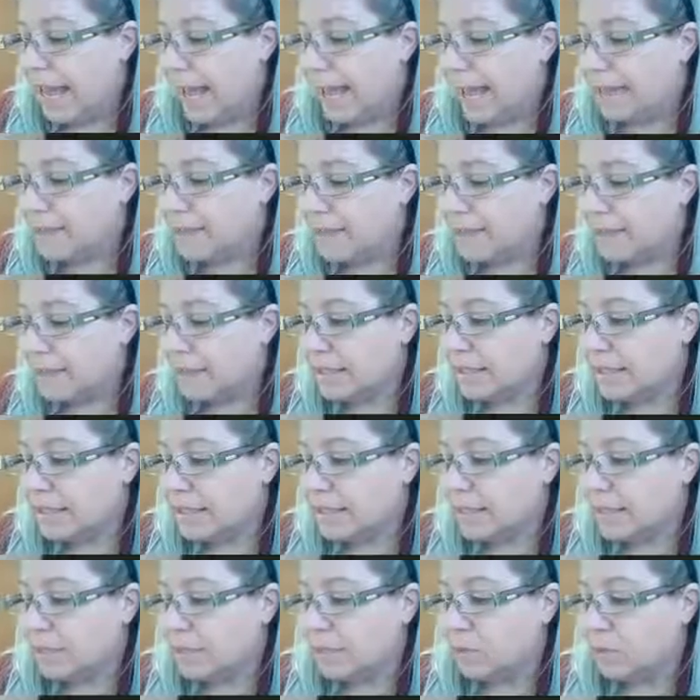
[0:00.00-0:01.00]
And
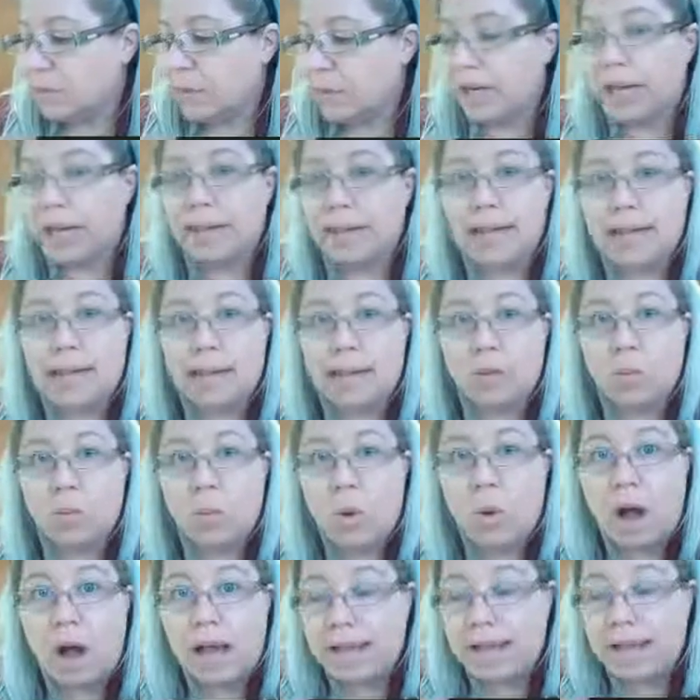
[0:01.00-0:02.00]
since when I let
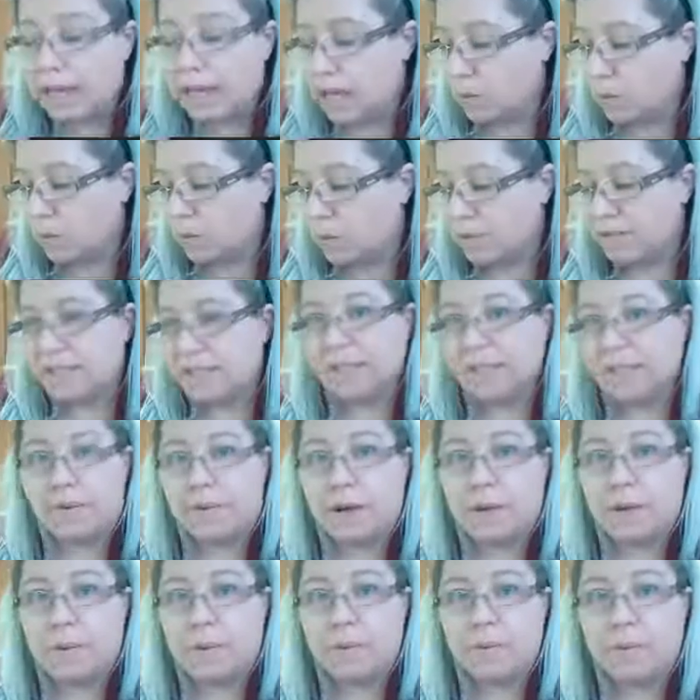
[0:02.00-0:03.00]
y equal
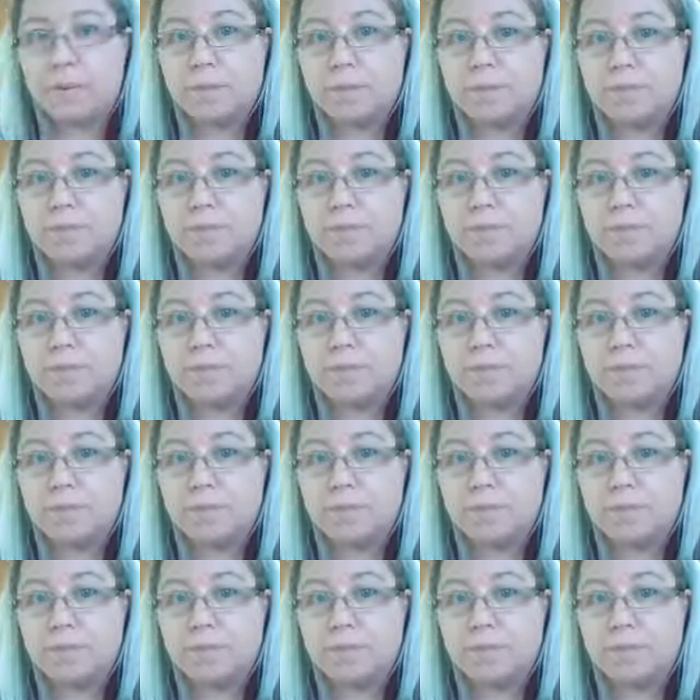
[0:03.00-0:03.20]
0,